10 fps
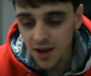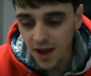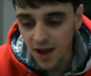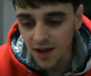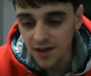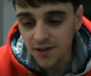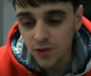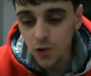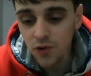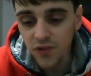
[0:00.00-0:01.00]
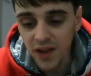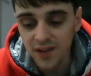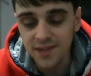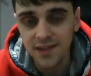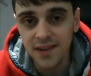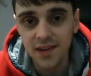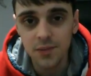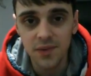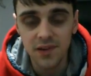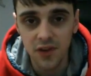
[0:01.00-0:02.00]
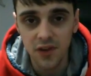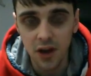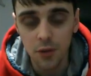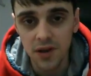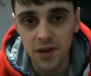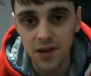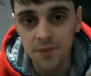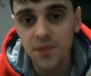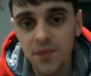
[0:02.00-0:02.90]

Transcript: And it's all thanks to this specific company.